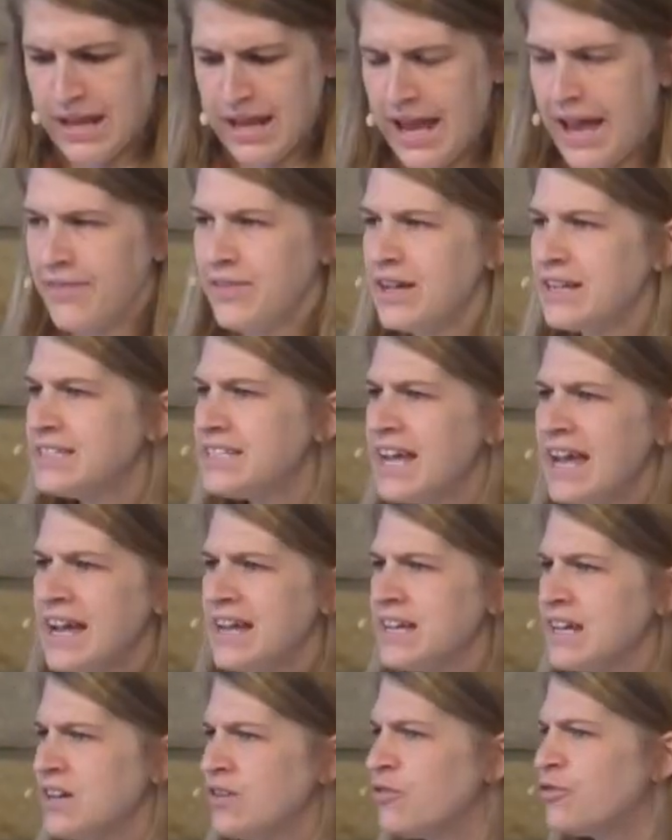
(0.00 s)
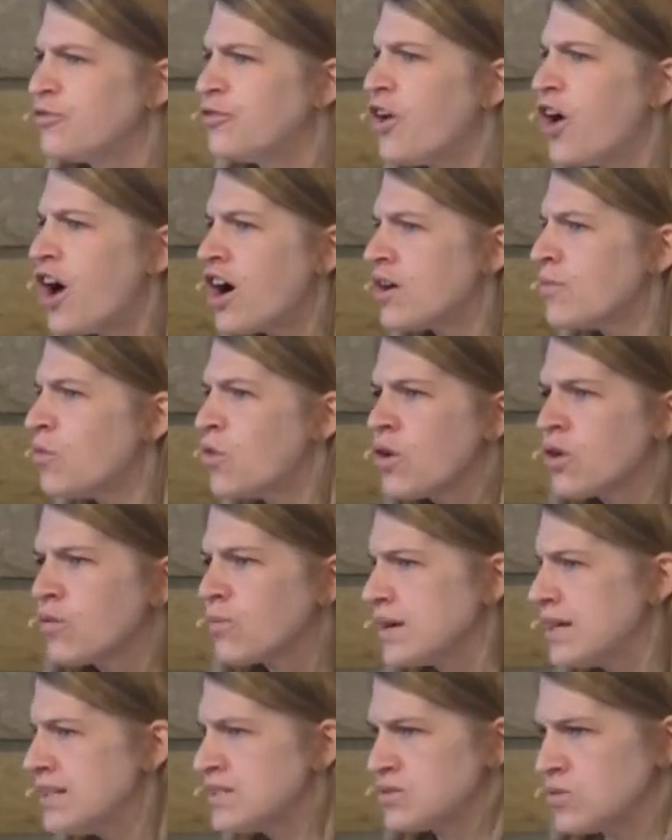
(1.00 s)
And they take in far more
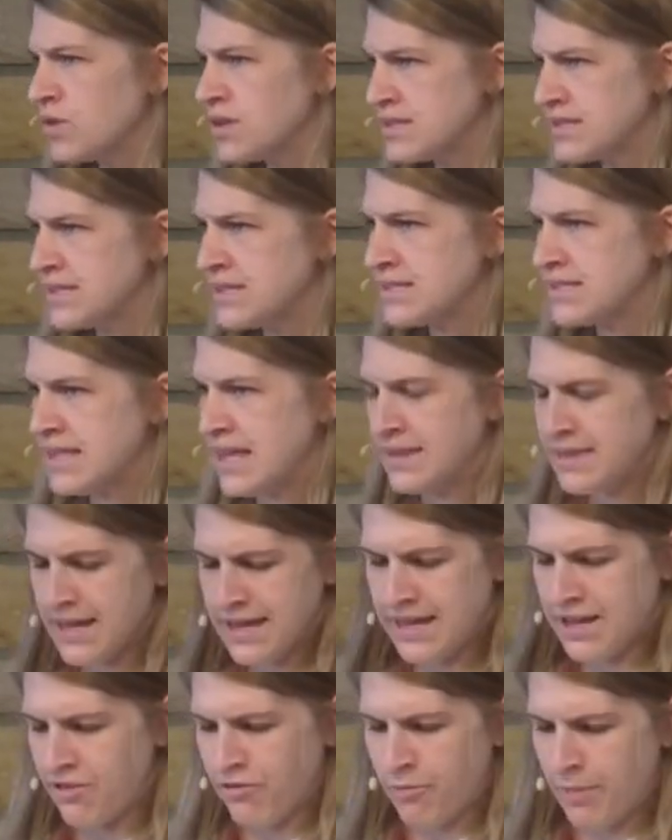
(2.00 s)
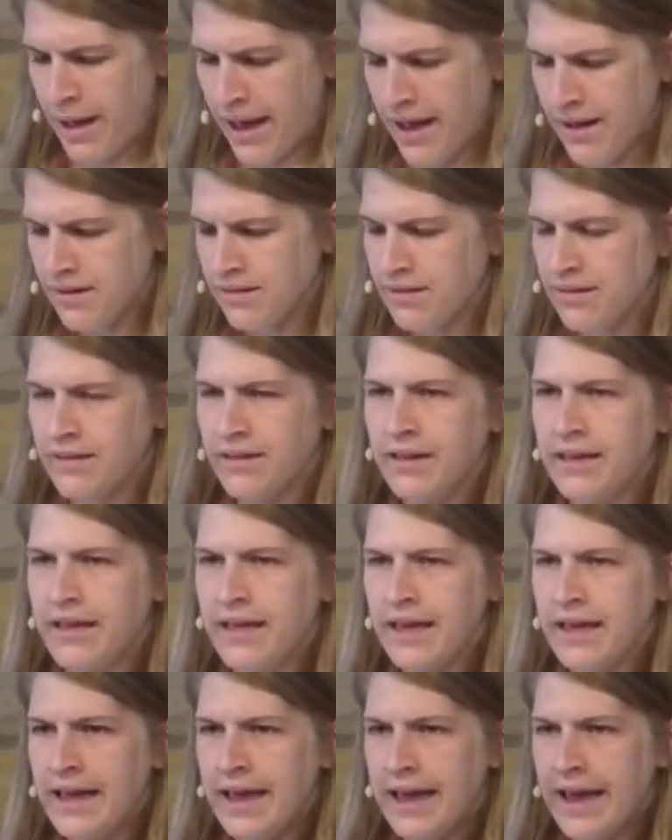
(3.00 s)
resources than they give back.
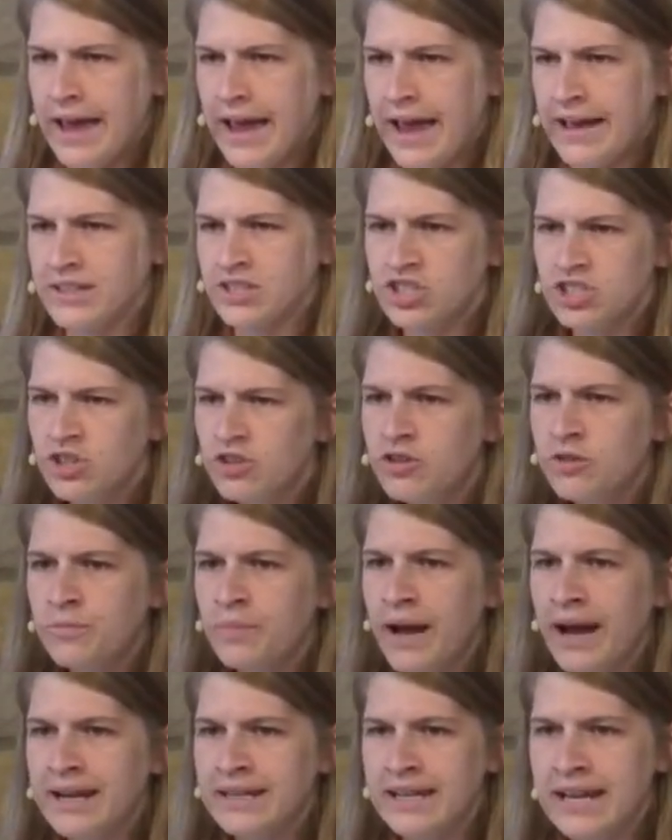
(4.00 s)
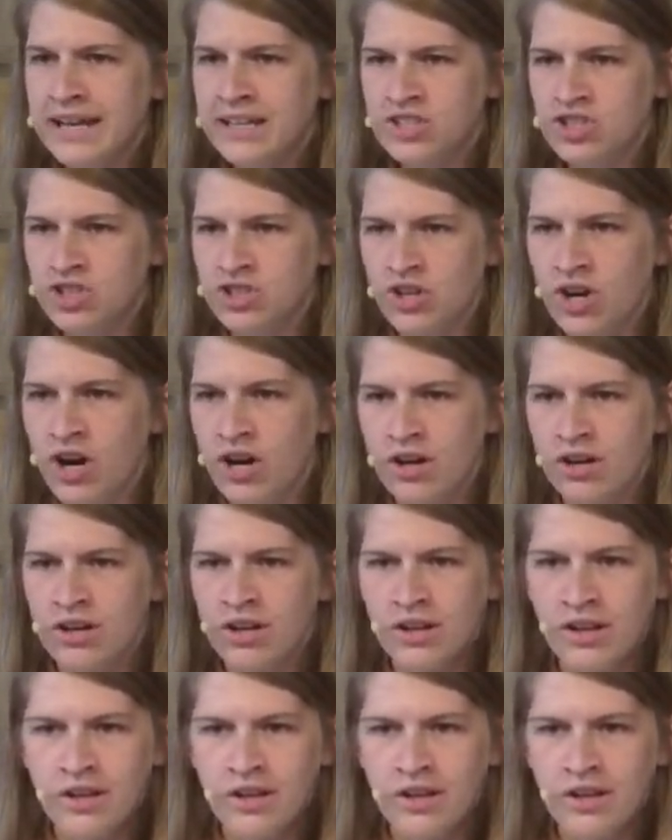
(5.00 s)
And children by nature are